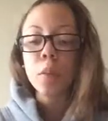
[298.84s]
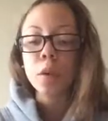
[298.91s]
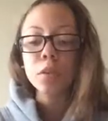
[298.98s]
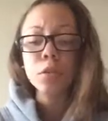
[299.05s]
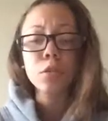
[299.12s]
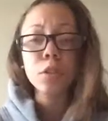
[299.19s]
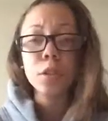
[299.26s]

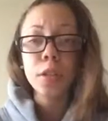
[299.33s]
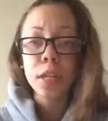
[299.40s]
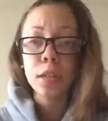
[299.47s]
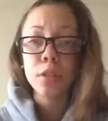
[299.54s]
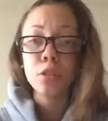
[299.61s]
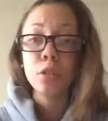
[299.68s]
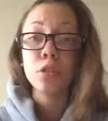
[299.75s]
Martin Luther
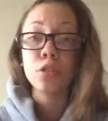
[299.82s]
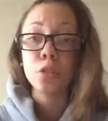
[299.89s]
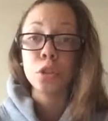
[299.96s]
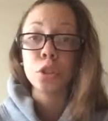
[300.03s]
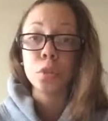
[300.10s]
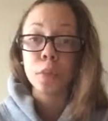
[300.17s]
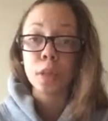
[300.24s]
King
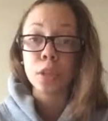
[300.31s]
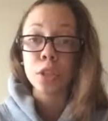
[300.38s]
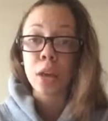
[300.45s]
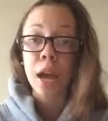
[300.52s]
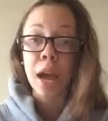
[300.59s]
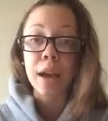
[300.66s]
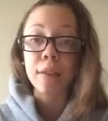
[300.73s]
Jr.'s
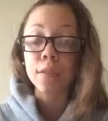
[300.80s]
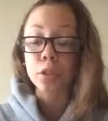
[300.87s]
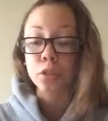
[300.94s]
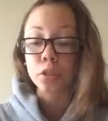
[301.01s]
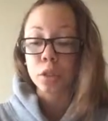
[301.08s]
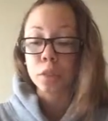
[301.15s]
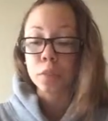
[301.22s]
speech, I Have a
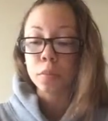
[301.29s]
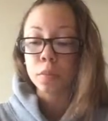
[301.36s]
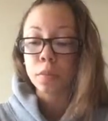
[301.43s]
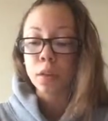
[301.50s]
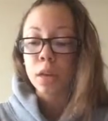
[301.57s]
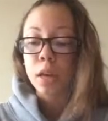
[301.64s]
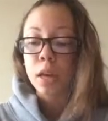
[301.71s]
Dream,
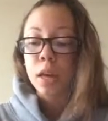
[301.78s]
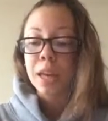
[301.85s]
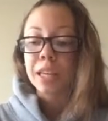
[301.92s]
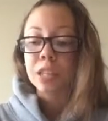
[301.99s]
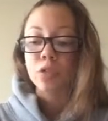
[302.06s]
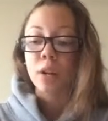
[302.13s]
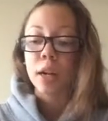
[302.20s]

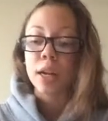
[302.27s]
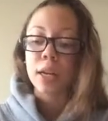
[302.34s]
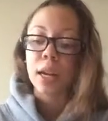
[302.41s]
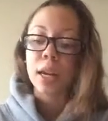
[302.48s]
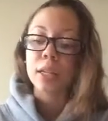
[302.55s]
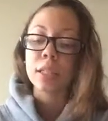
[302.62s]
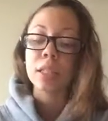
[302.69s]
is
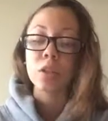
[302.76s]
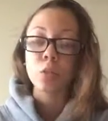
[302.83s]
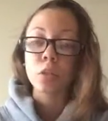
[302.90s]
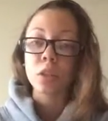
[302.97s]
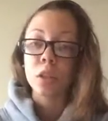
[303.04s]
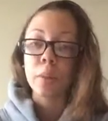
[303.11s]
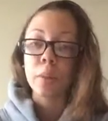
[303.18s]
recognized as one